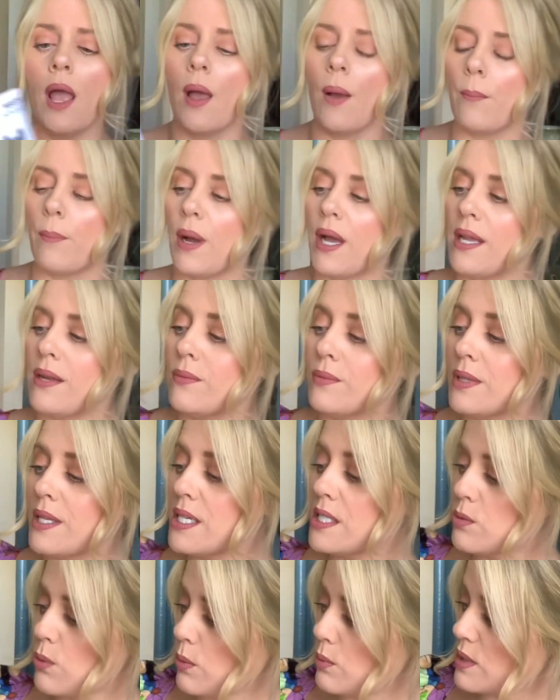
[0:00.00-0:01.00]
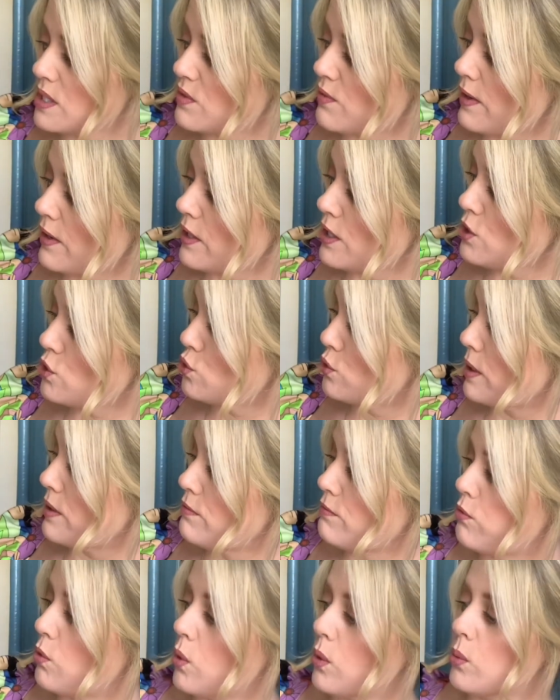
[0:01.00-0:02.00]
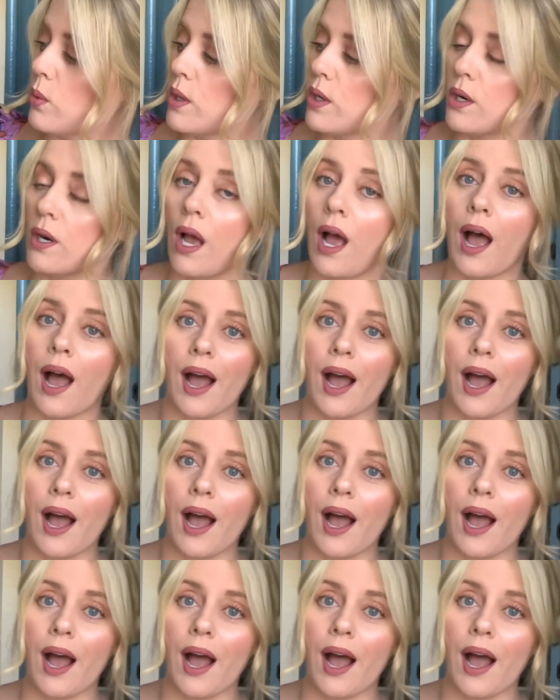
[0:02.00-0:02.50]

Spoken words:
but this one was very straightforward.